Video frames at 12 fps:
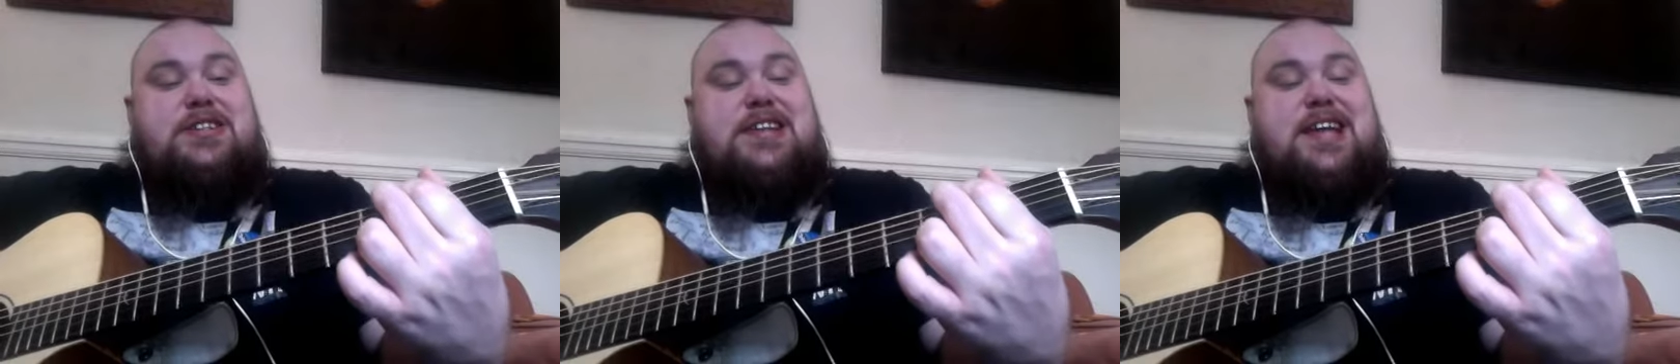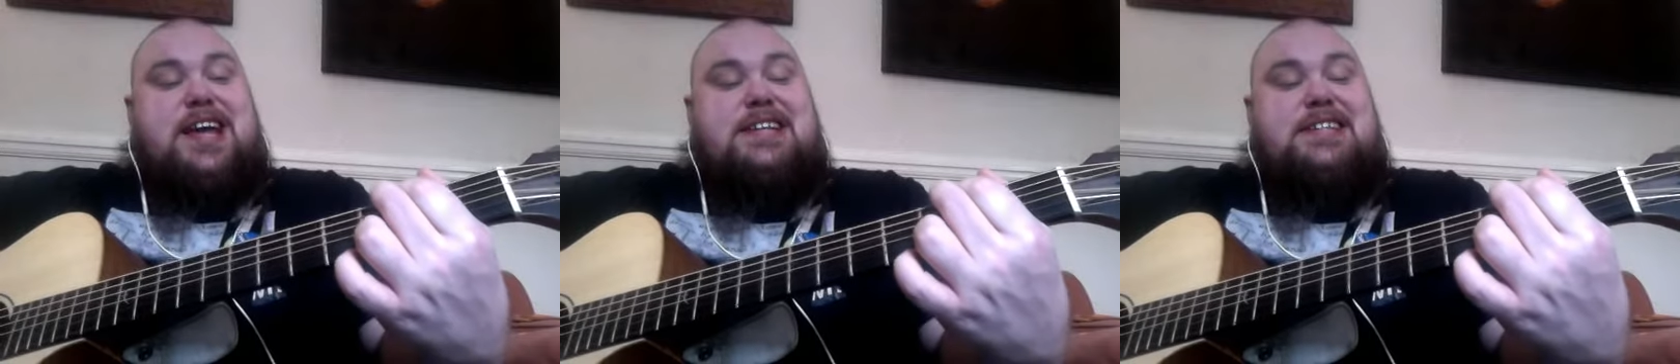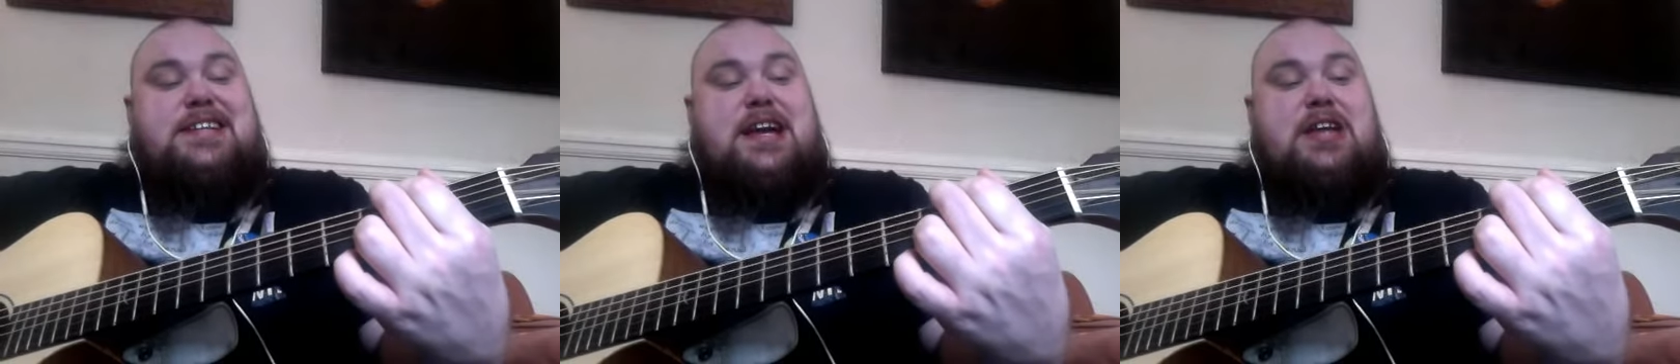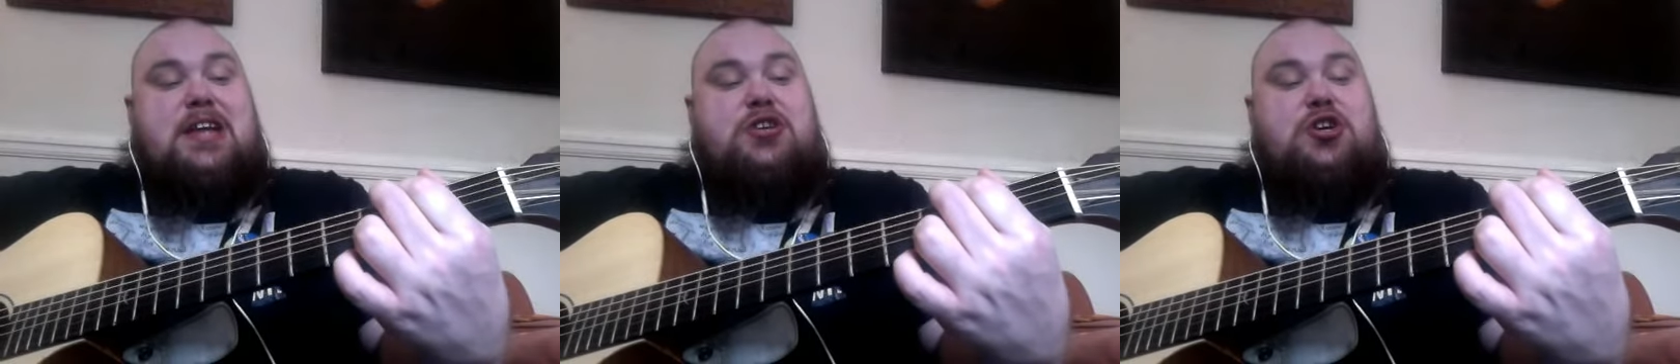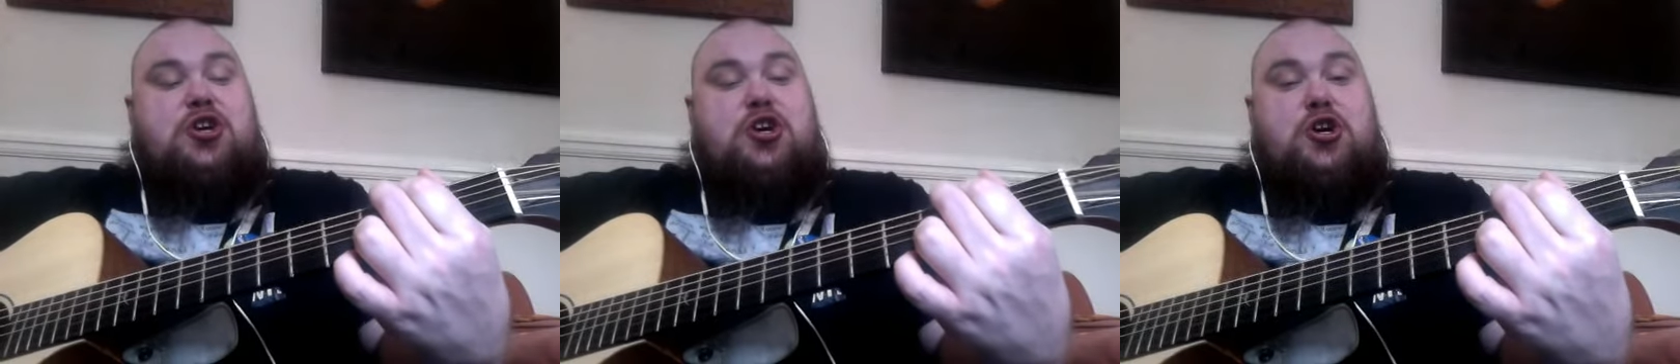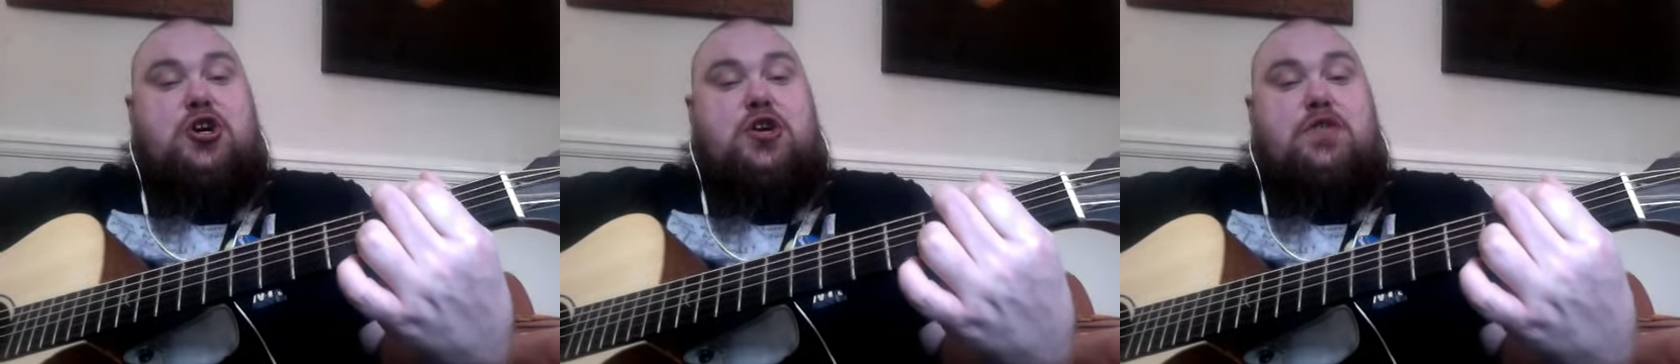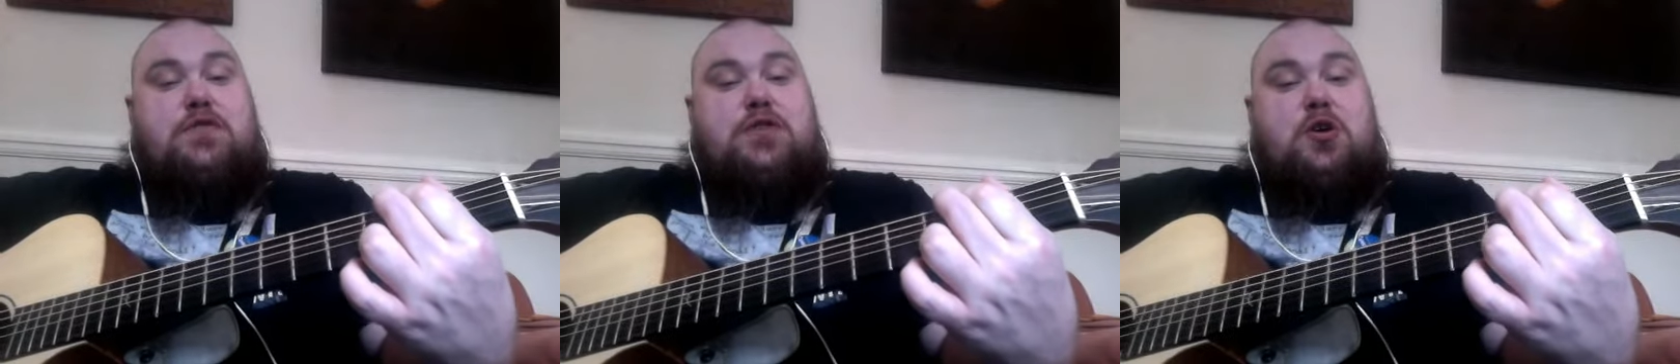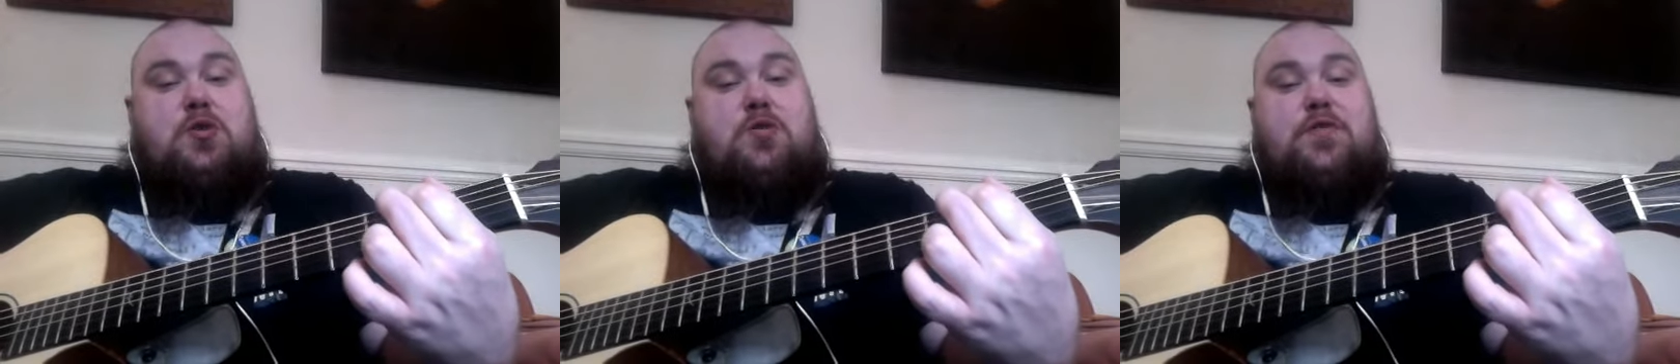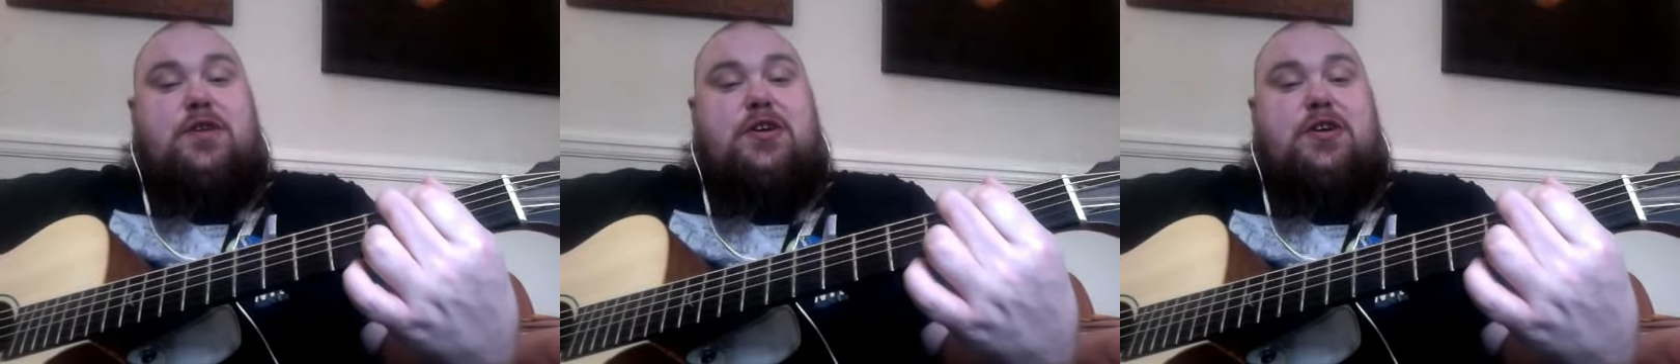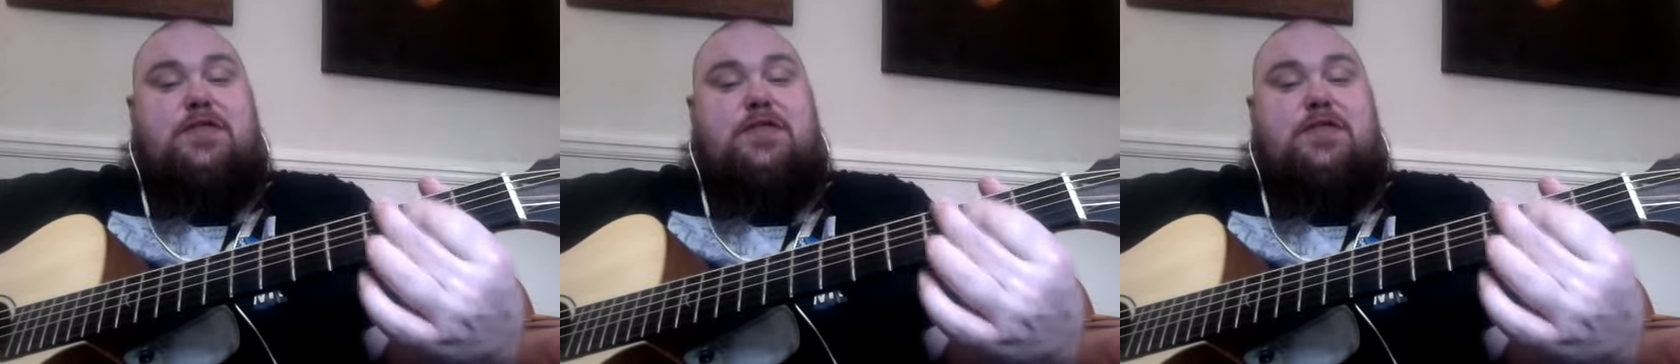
are nice and curved over.